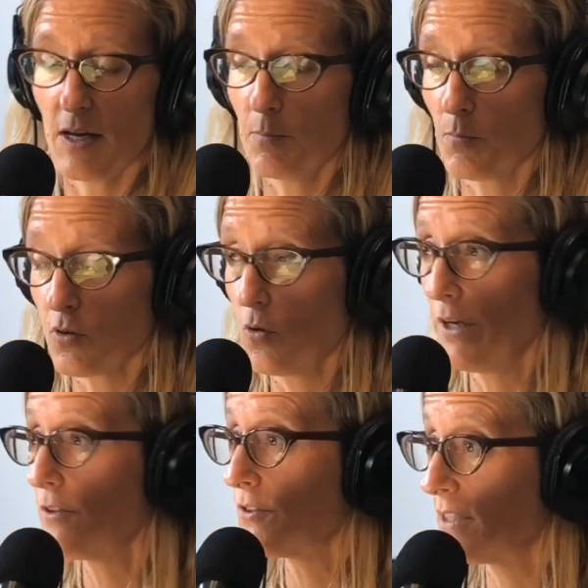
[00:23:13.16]

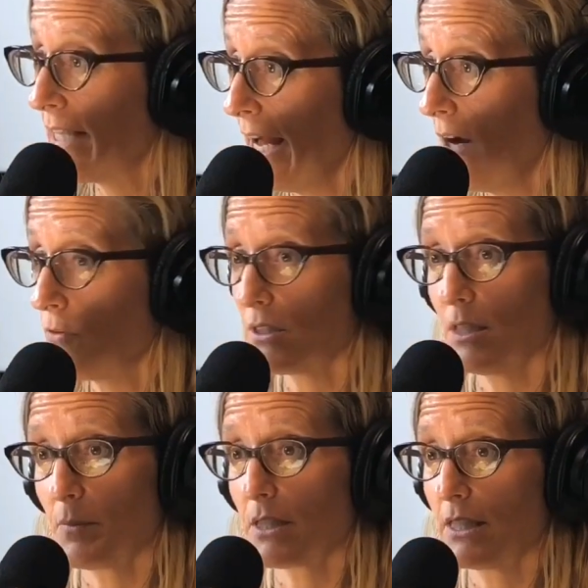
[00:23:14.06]
employers now
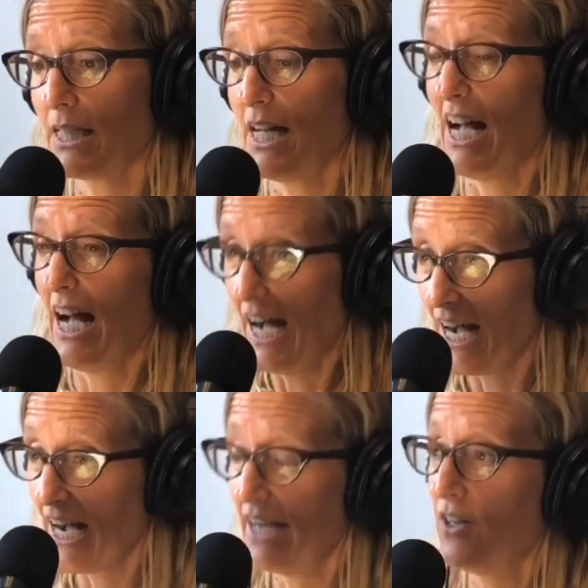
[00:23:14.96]
typically
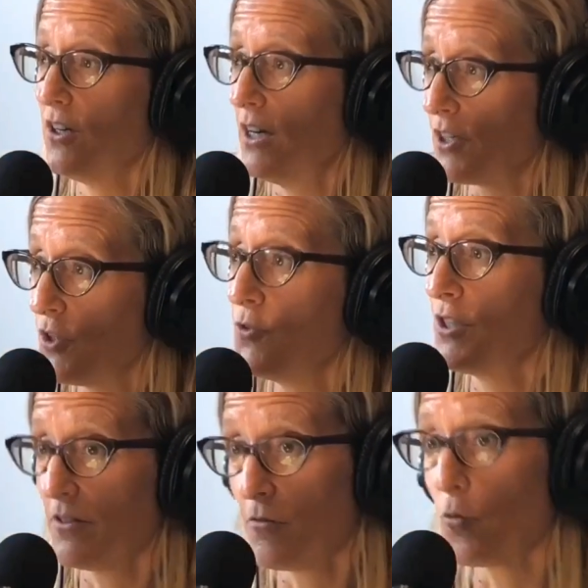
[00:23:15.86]
hire a
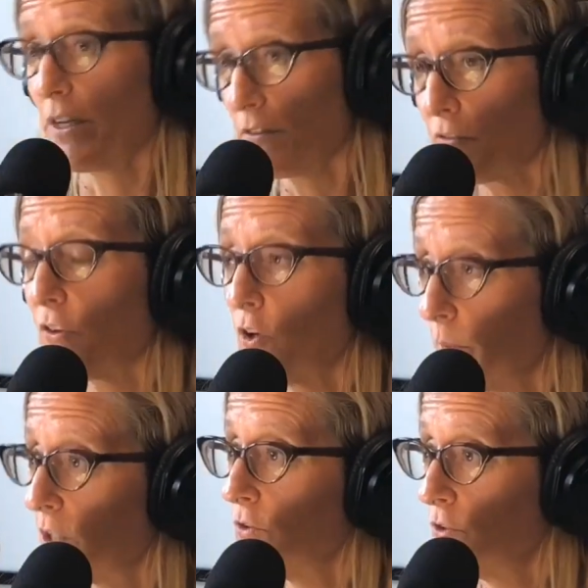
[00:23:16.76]
union avoidance
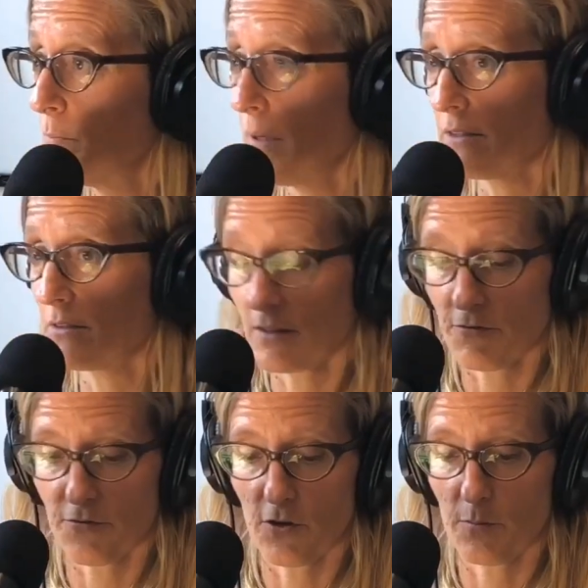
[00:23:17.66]
firm, a union busting
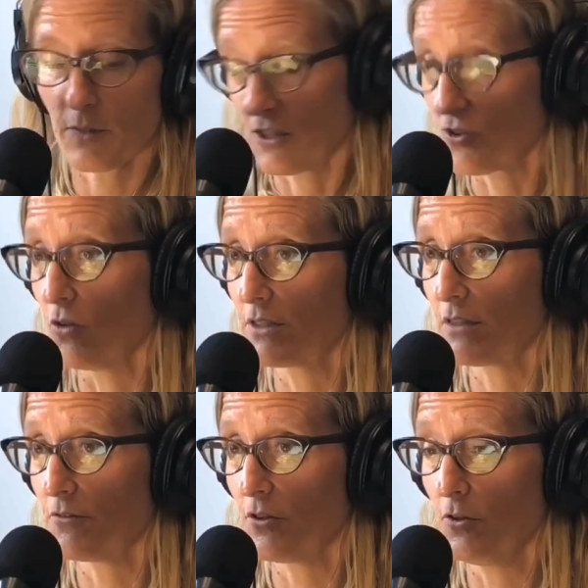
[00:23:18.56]
firm,
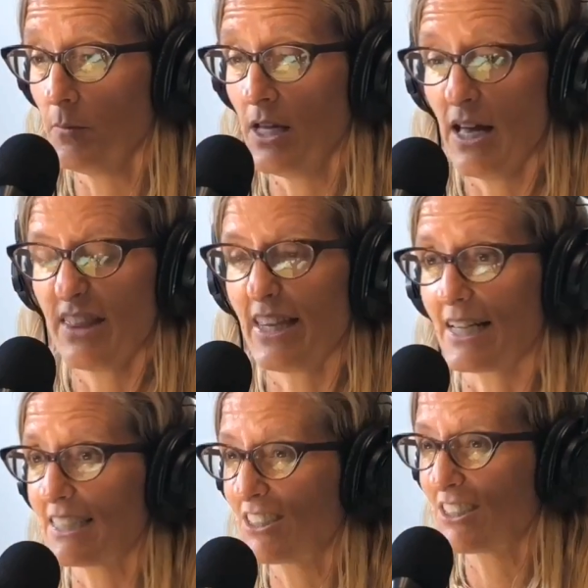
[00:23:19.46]
consulting firm
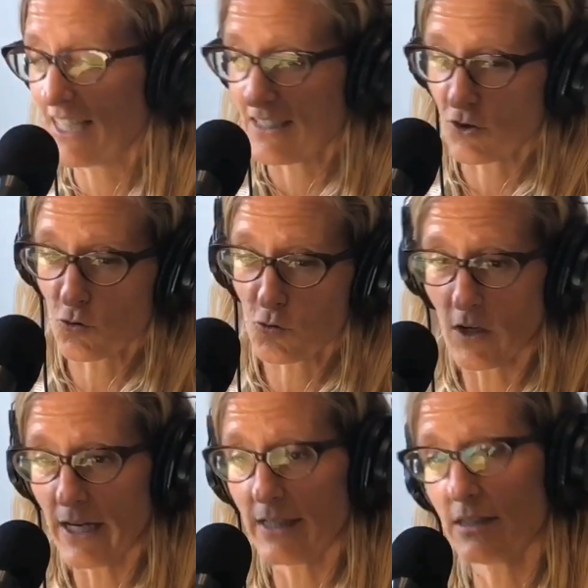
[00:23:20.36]
that just has
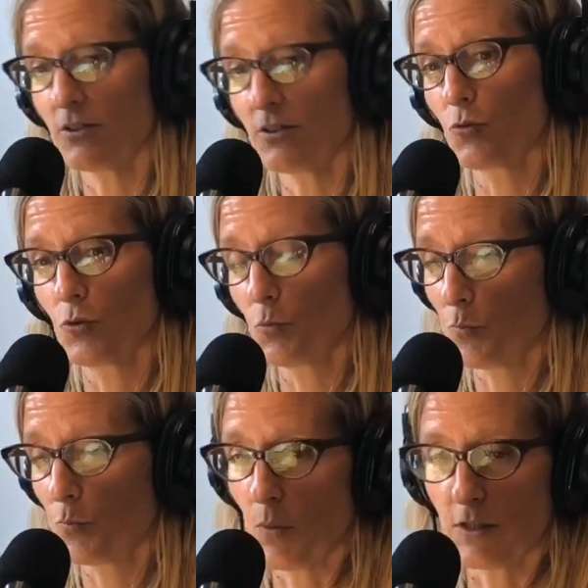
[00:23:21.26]
tried and true
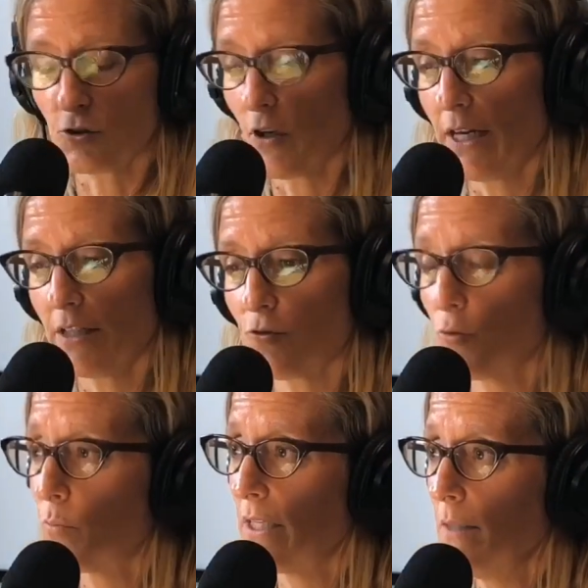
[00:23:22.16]

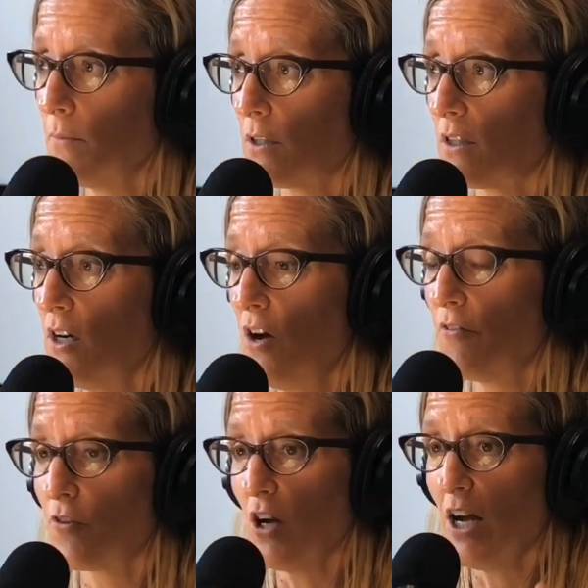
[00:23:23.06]
playbook
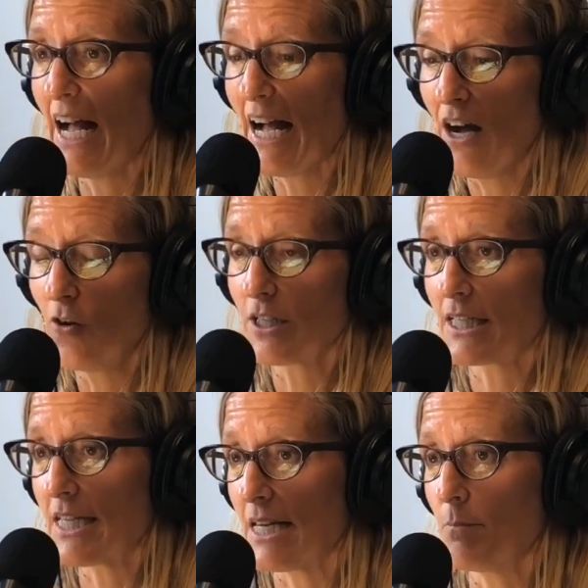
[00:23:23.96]
for how to
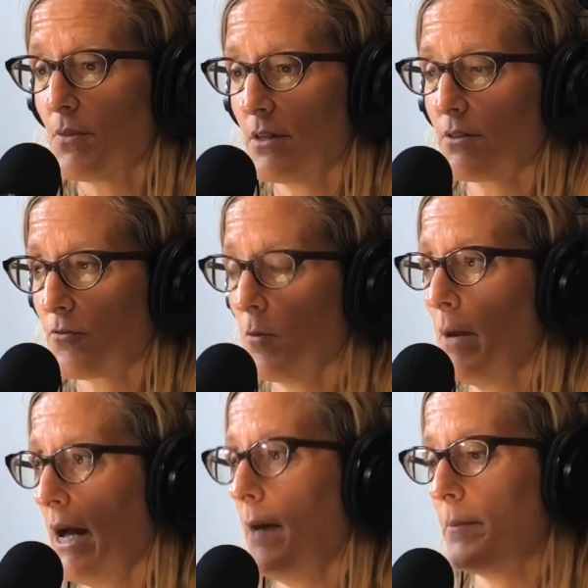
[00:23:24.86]
keep this
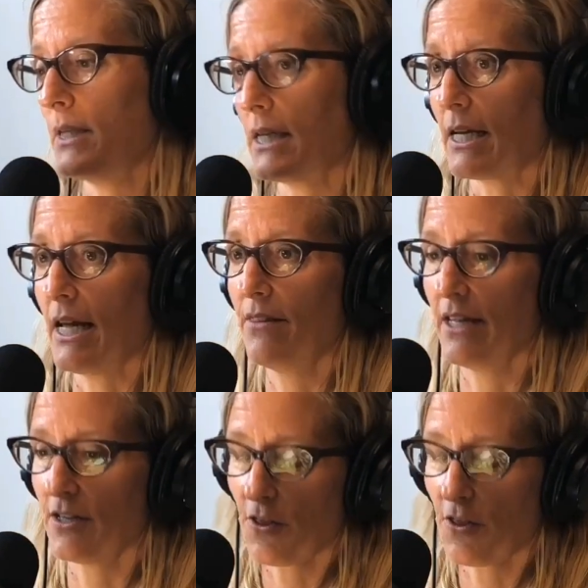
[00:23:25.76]
from happening,
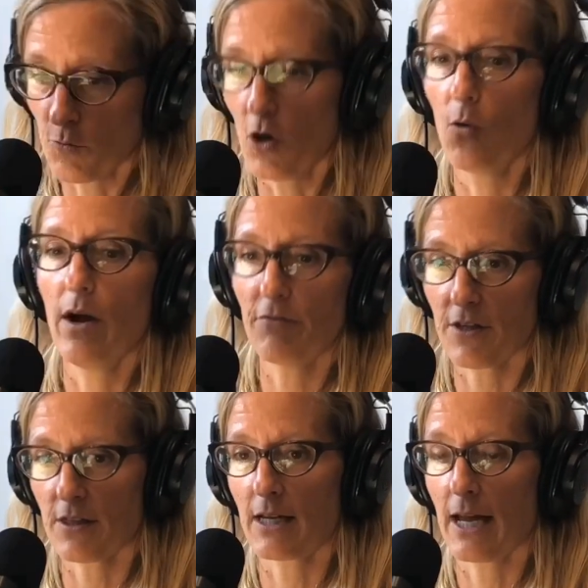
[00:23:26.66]
and they throw
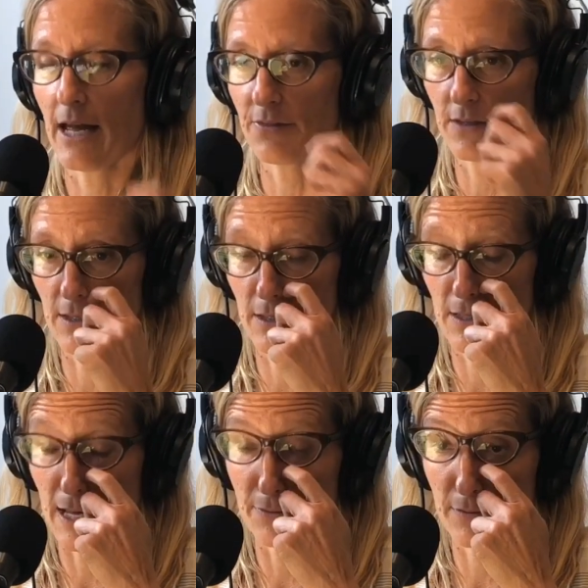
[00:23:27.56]
everything at
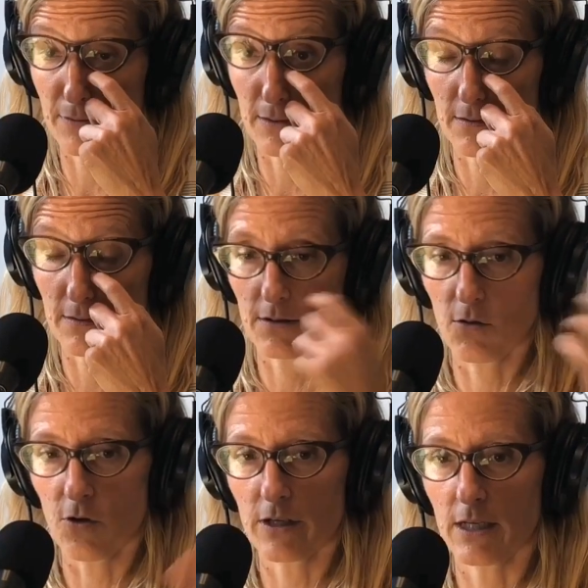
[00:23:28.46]
the
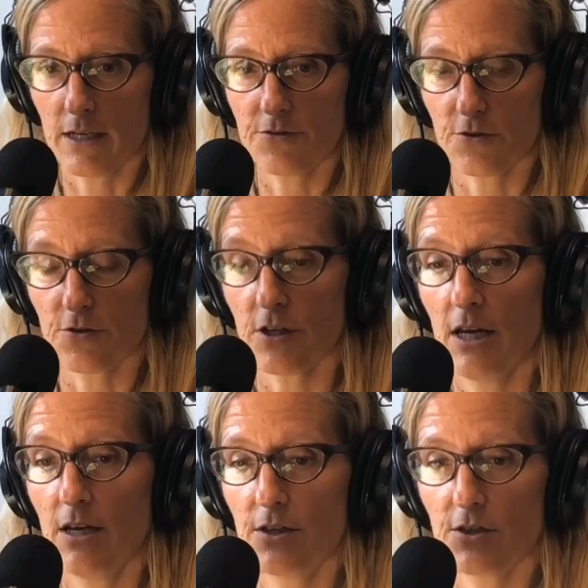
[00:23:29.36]
organizers
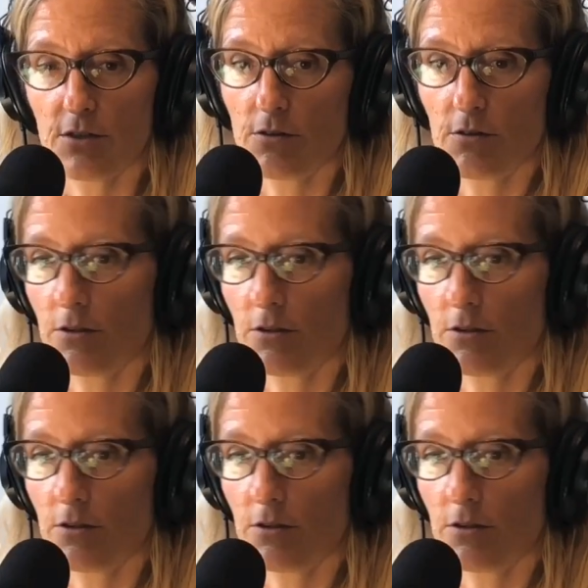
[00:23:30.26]
to